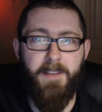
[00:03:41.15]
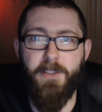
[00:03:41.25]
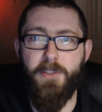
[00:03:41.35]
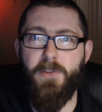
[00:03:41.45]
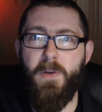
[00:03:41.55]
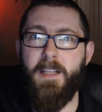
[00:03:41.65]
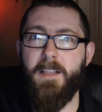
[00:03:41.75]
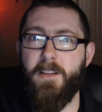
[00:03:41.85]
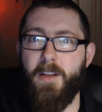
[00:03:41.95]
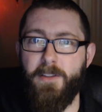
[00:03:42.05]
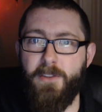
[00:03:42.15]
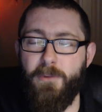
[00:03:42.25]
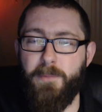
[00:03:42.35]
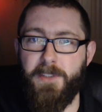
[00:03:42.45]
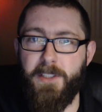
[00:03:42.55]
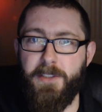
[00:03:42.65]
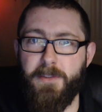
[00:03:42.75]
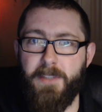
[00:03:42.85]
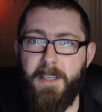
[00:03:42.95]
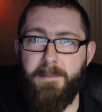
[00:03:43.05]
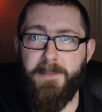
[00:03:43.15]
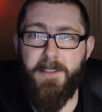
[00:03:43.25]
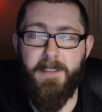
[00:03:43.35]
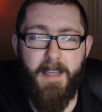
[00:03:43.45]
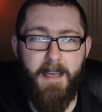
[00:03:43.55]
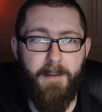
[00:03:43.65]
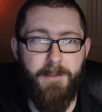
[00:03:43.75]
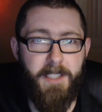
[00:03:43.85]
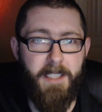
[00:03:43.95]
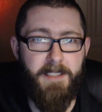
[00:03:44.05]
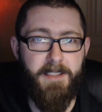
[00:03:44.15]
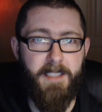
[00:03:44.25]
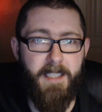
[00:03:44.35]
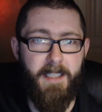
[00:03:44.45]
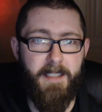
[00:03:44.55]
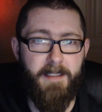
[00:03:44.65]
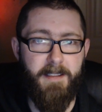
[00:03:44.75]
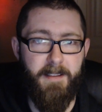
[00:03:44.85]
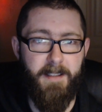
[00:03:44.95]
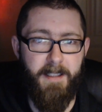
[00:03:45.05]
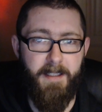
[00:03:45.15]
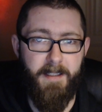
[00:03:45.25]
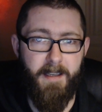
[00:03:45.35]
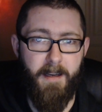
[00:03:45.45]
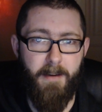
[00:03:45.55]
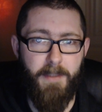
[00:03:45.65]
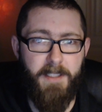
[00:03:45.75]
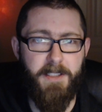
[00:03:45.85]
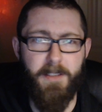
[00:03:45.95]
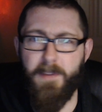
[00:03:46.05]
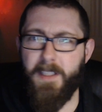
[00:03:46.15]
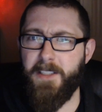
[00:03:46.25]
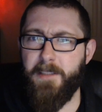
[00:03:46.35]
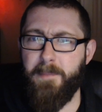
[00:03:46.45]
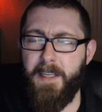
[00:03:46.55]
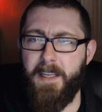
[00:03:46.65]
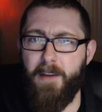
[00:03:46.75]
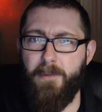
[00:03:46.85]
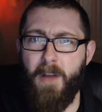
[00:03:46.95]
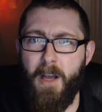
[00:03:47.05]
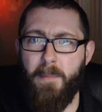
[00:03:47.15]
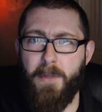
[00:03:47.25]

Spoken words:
There's also a lot of positional names that have changed in the Races of Legend PDF,